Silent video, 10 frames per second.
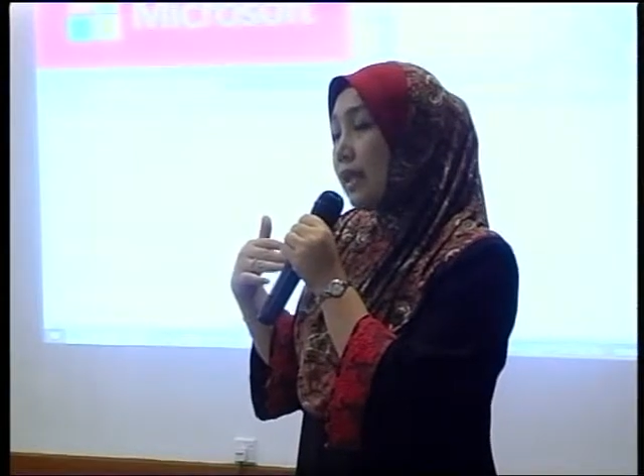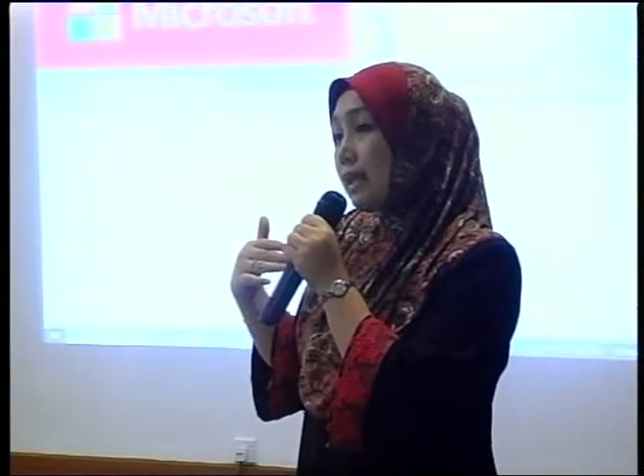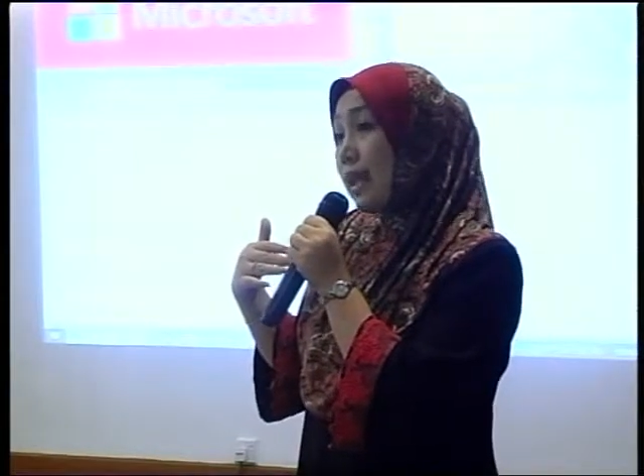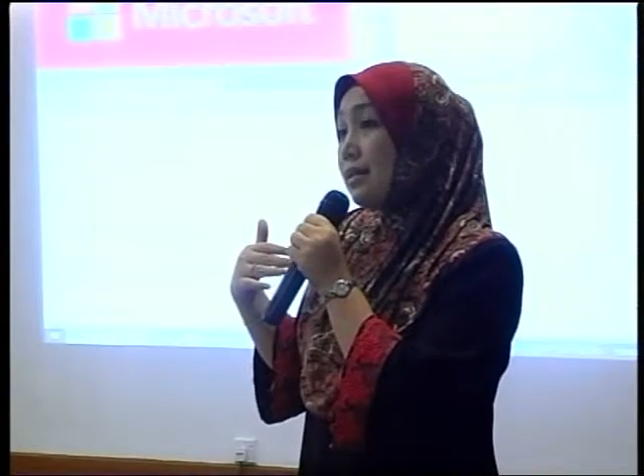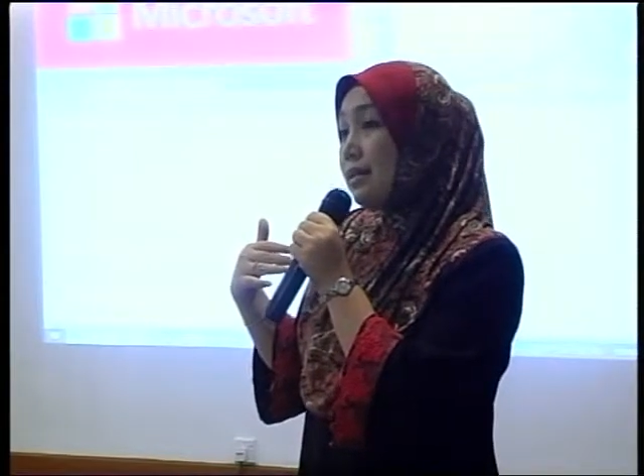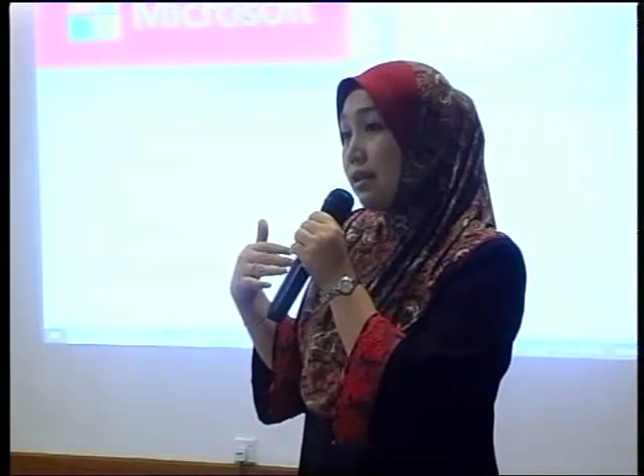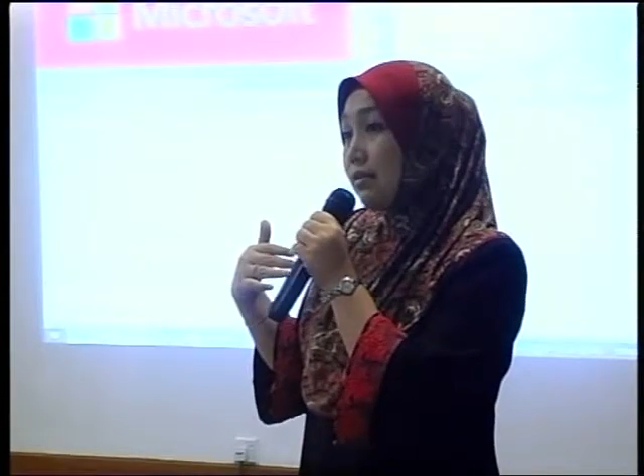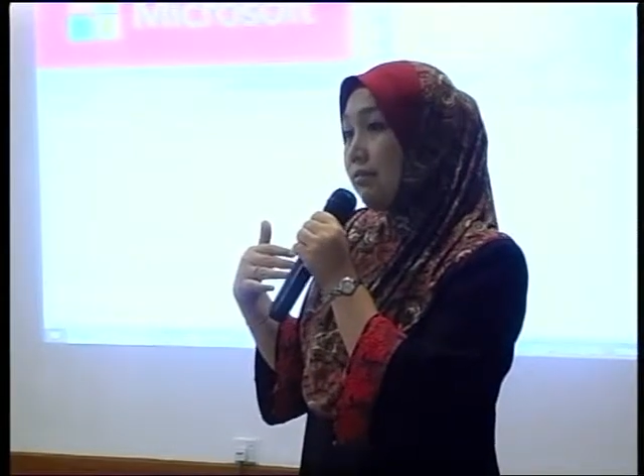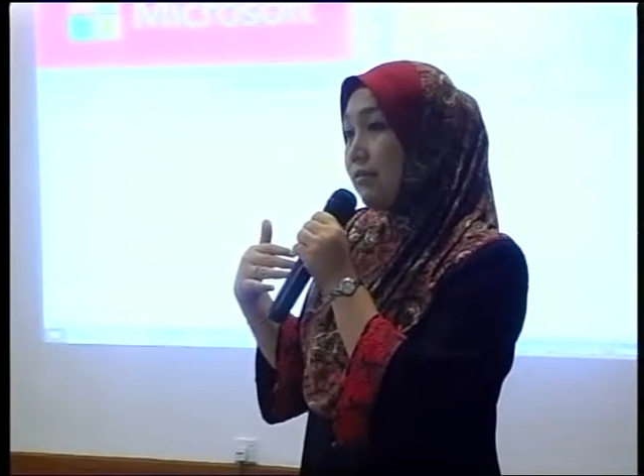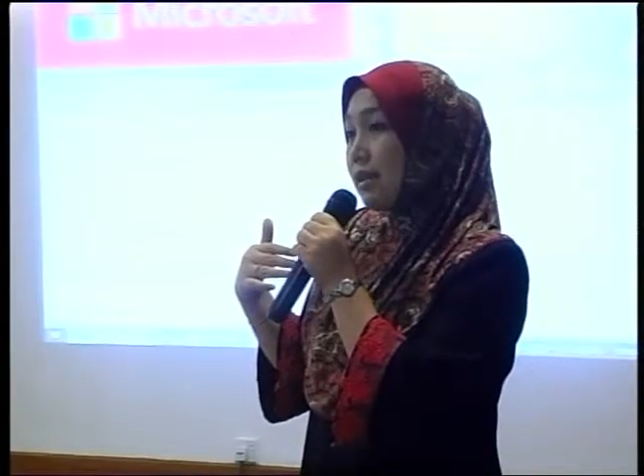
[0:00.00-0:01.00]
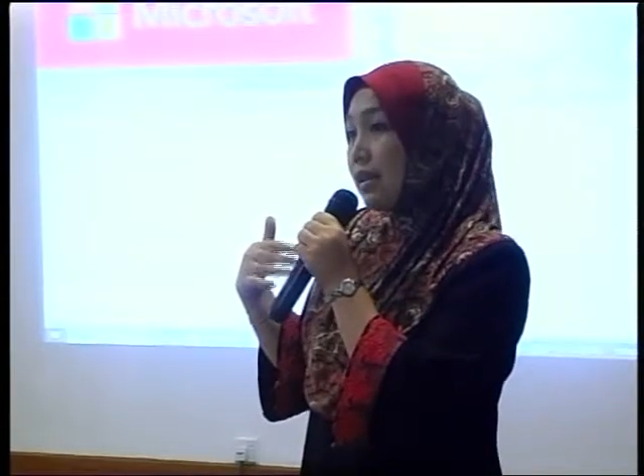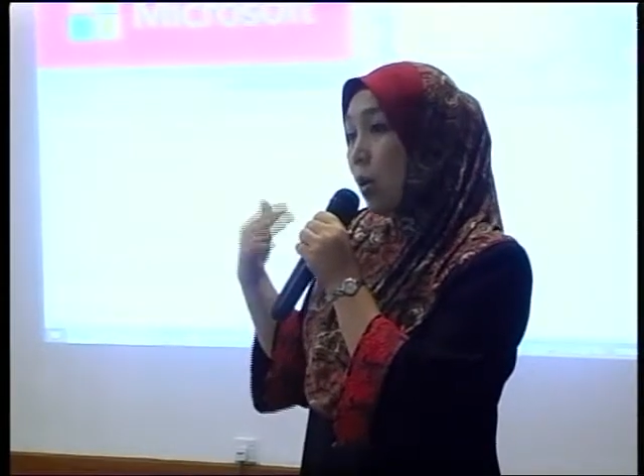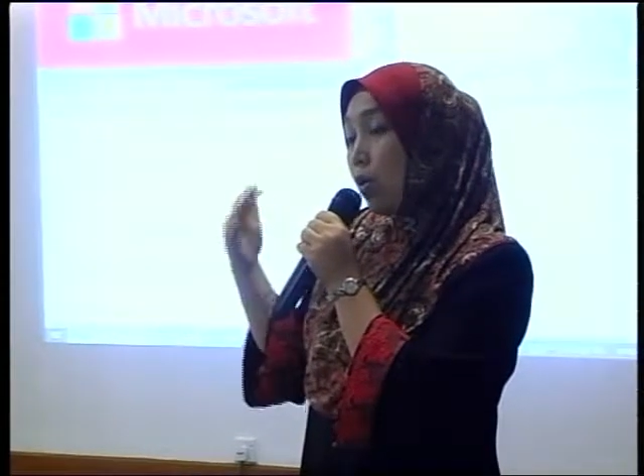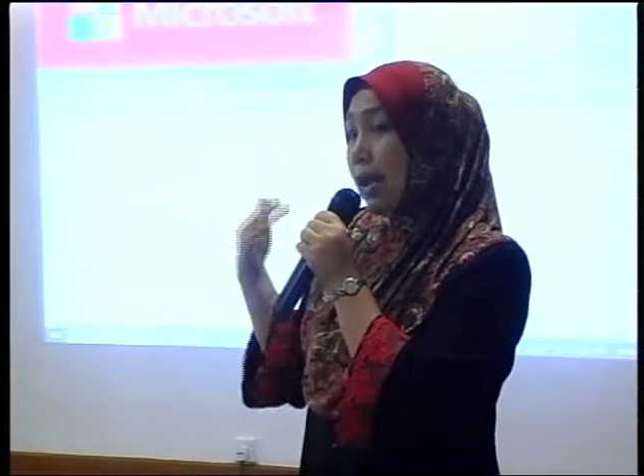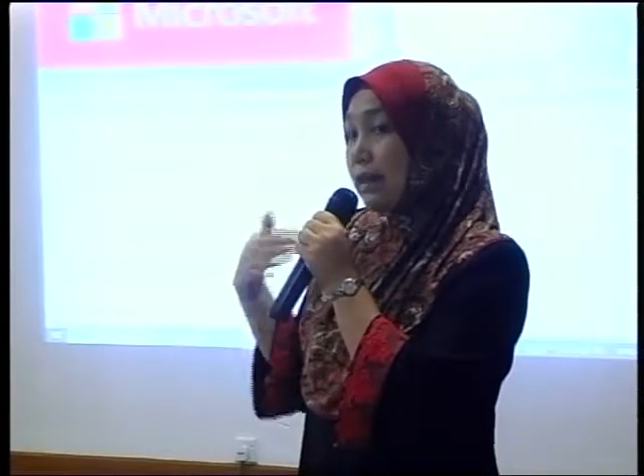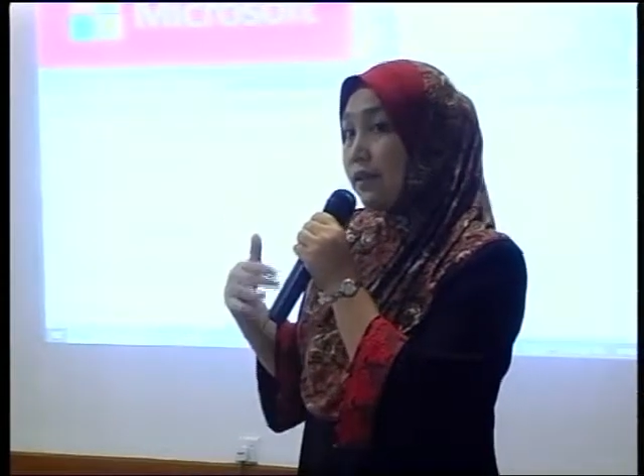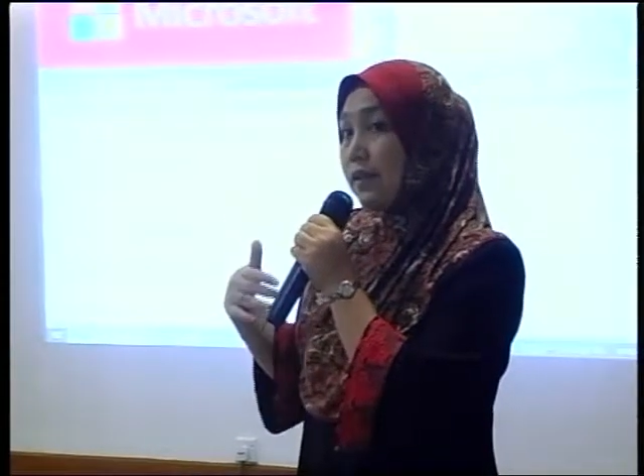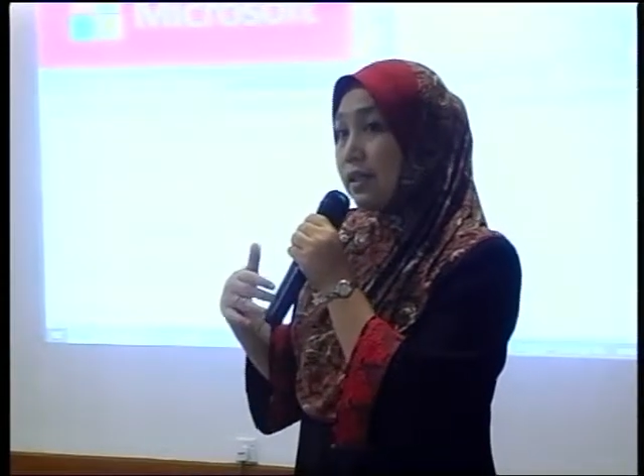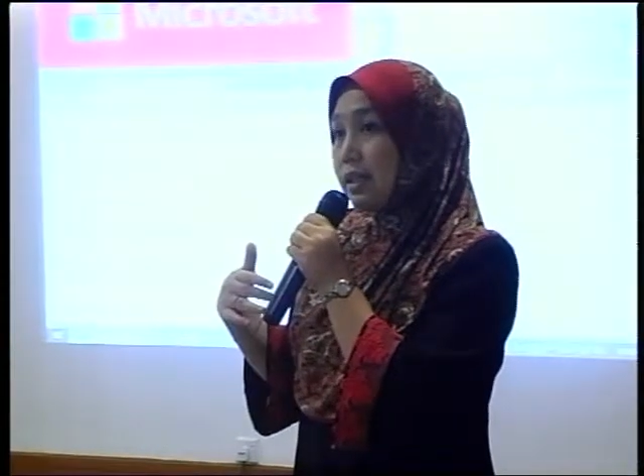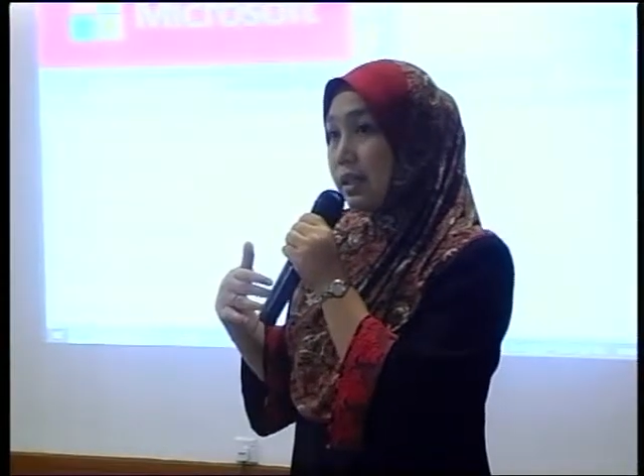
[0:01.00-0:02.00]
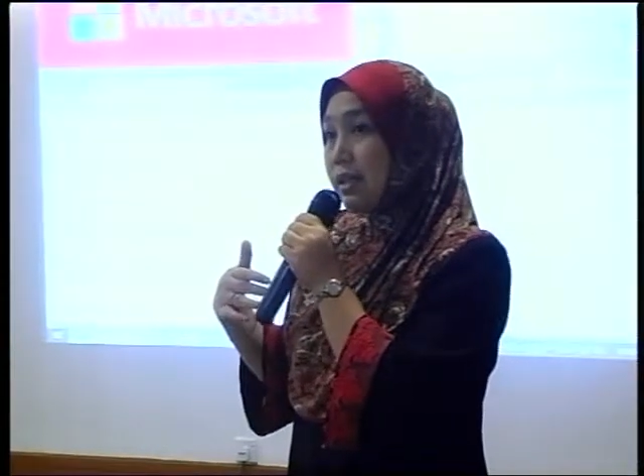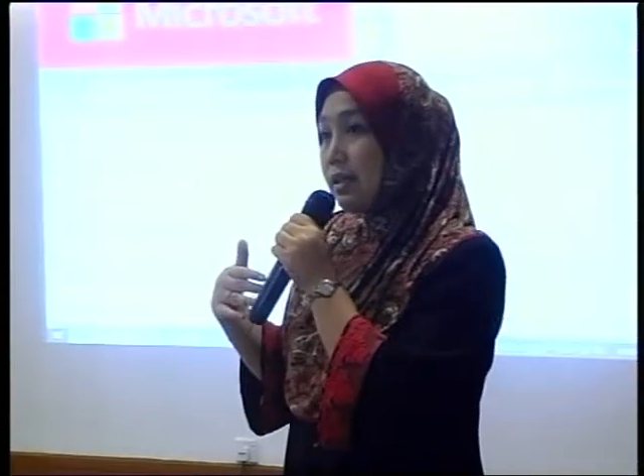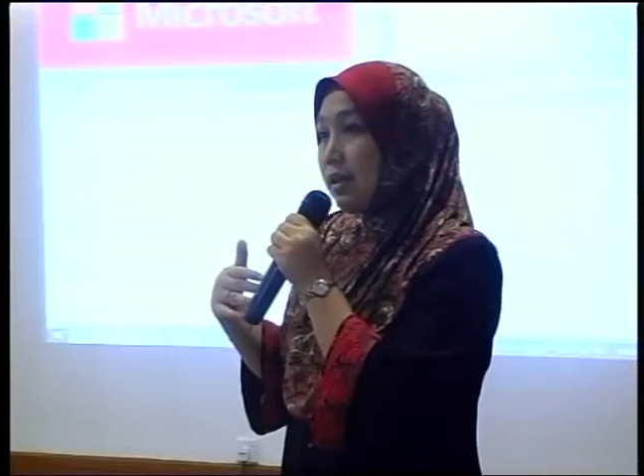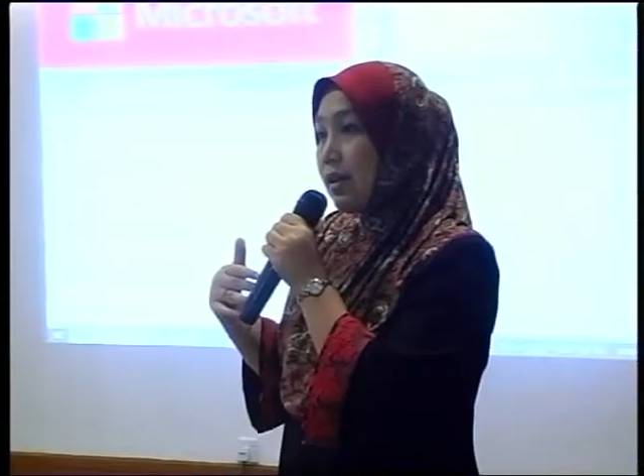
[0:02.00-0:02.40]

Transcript: lesson, the whole activities